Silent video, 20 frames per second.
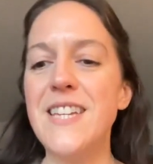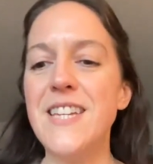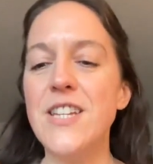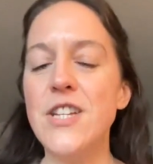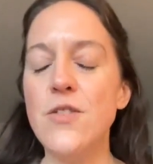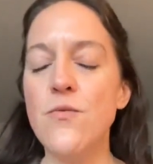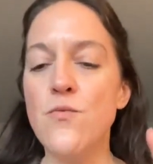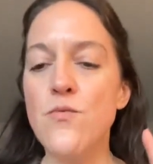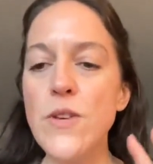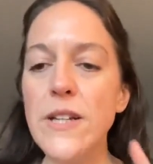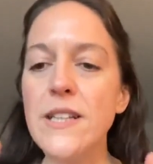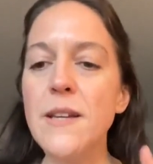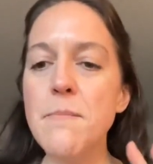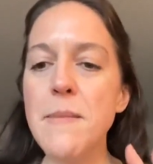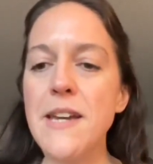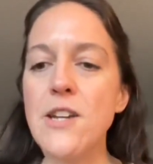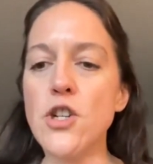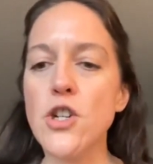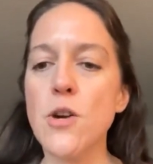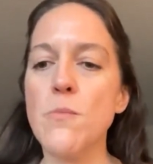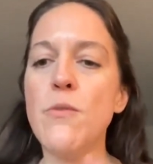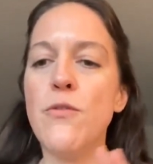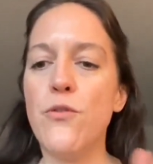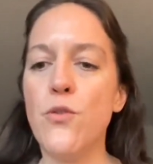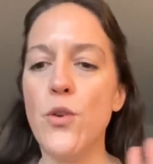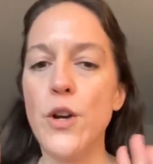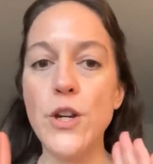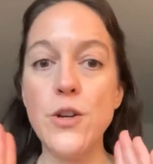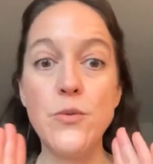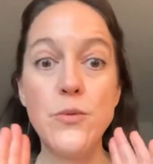really make sure
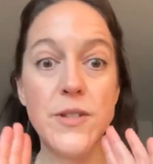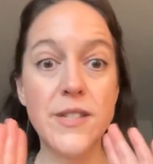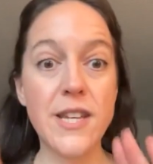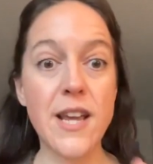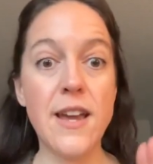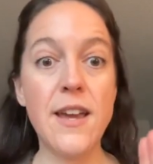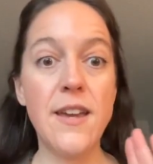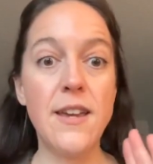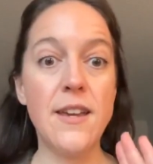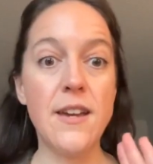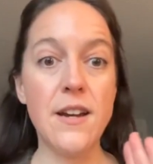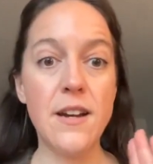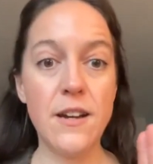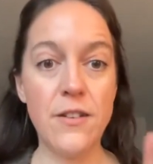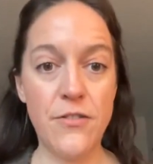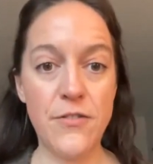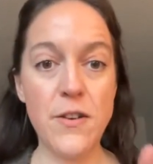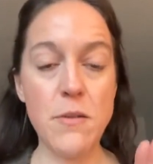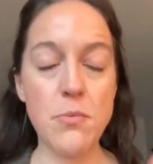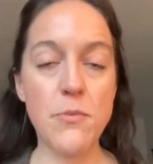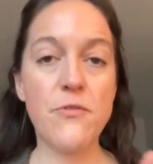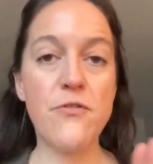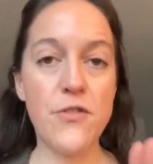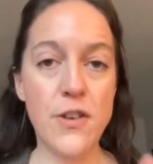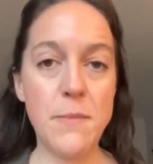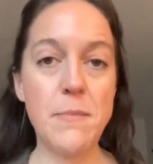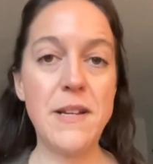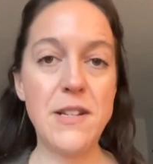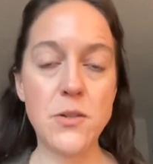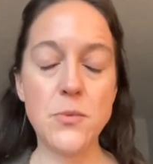before you say a
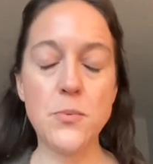freebie is